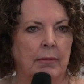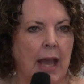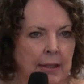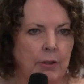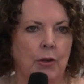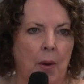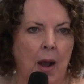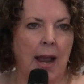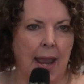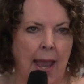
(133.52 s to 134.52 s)
That's who
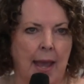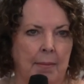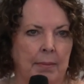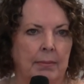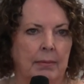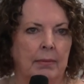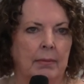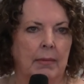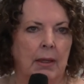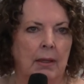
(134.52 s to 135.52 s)
I am.
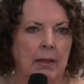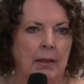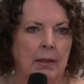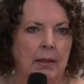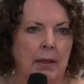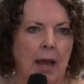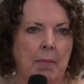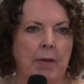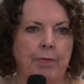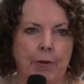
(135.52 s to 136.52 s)
And
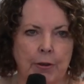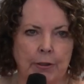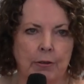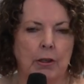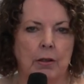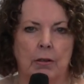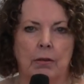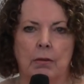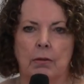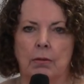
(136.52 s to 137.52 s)
my first
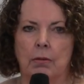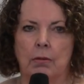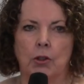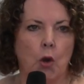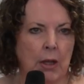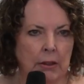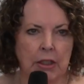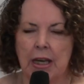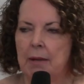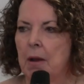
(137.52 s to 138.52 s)

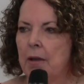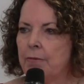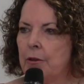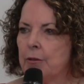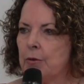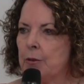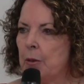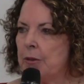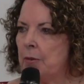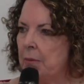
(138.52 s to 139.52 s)
loyalty, my first
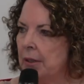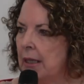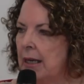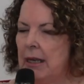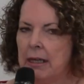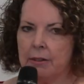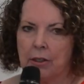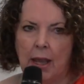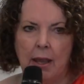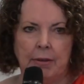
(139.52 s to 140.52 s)
responsibility is
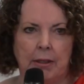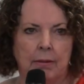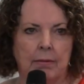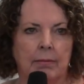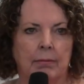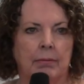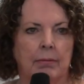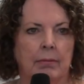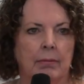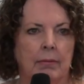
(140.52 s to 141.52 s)
to heaven.
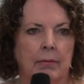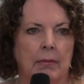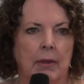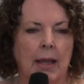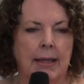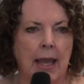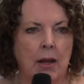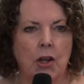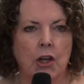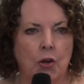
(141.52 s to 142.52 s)
I
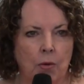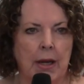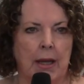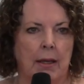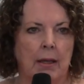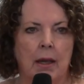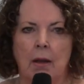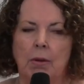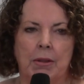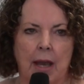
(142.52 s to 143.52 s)
cannot agree
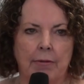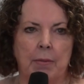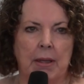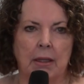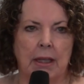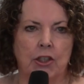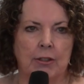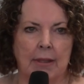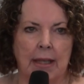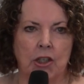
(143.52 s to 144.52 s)
with governmental
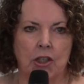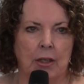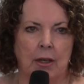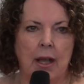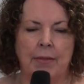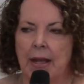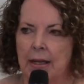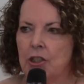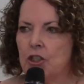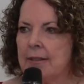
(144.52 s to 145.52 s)
legislation that
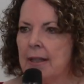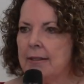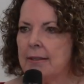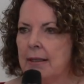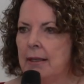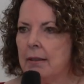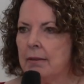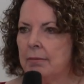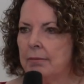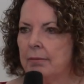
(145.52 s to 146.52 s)
legislates sin.